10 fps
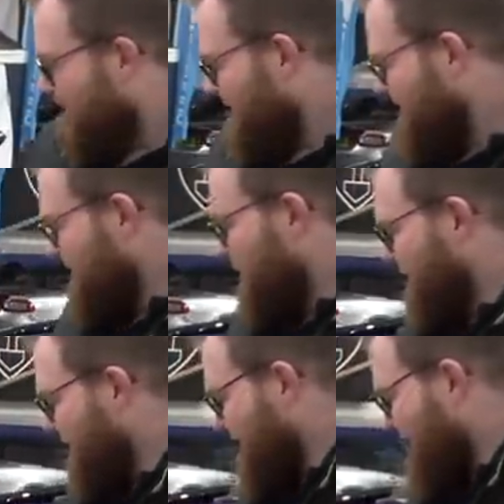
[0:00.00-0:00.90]
are. Ford
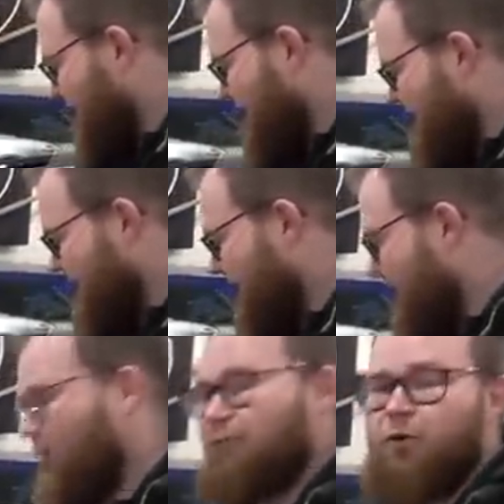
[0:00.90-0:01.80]
G T is here,
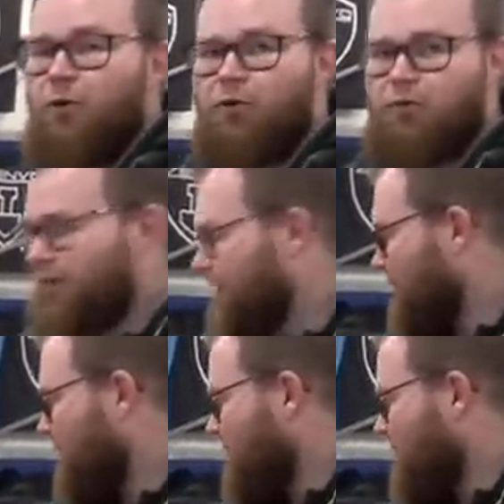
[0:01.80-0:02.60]
of course, which,